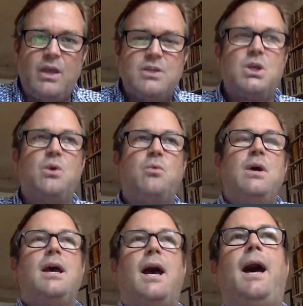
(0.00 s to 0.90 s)
So
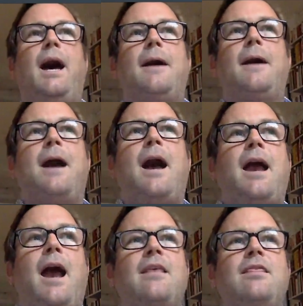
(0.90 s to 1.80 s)

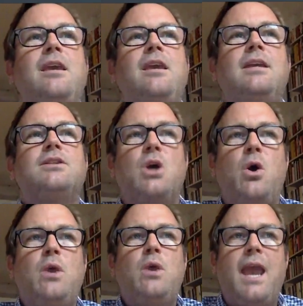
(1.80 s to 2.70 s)
I think it's
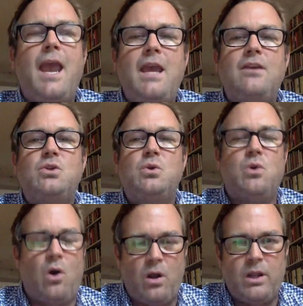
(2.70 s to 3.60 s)
okay to
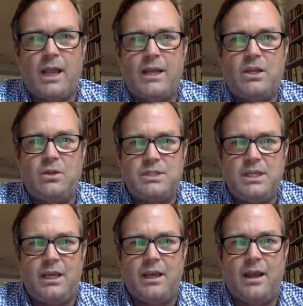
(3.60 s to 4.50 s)
call it like you
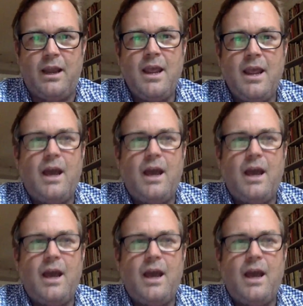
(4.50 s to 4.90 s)
see it.